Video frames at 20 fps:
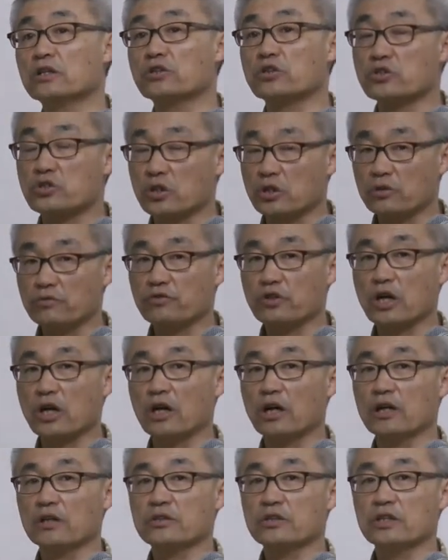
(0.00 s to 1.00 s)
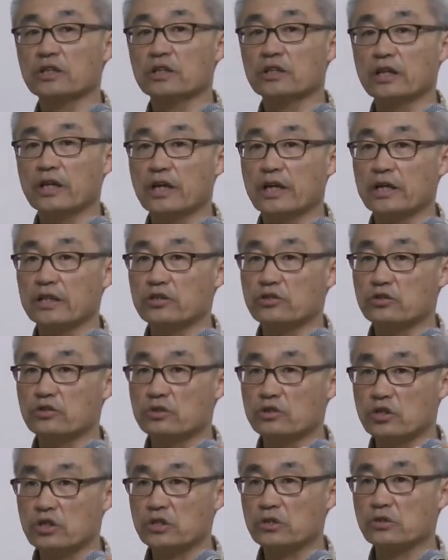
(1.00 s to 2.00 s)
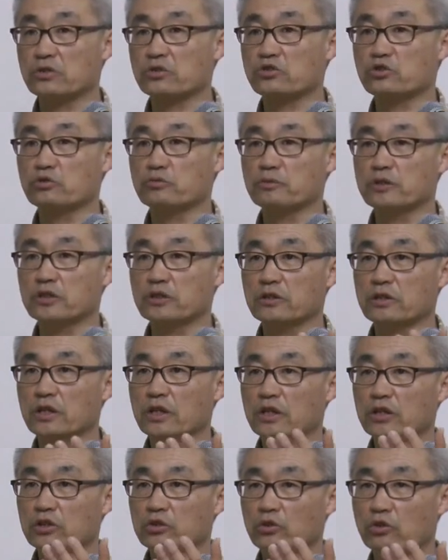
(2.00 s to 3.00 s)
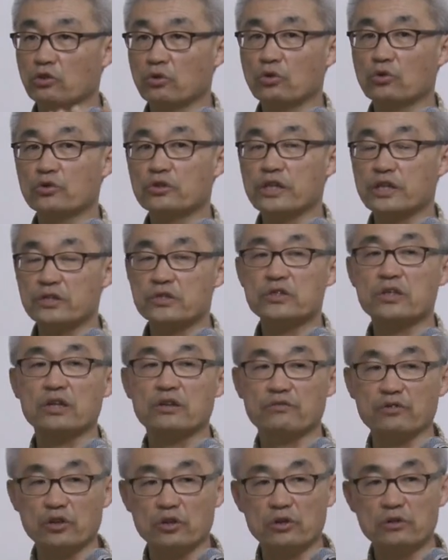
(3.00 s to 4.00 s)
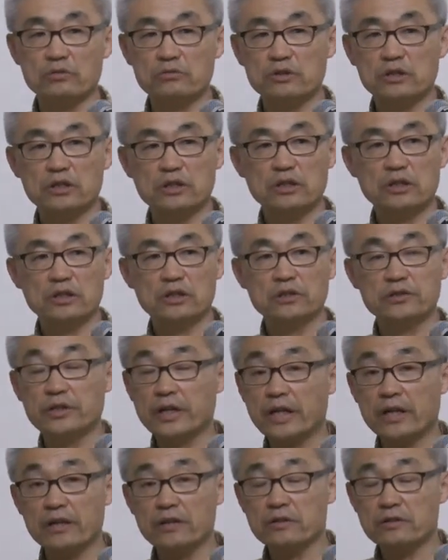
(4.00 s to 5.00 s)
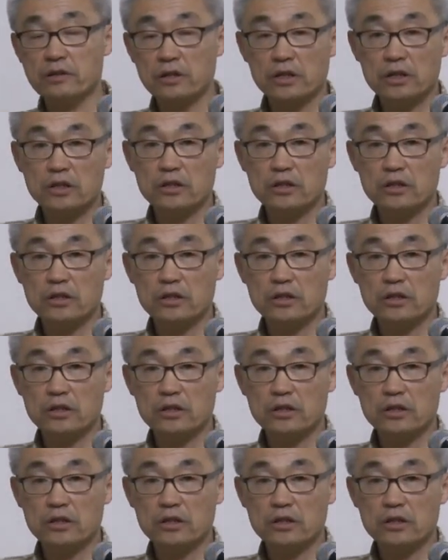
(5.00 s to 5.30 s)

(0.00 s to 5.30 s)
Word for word: the Son of God and Jesus to be the Lord and Savior, then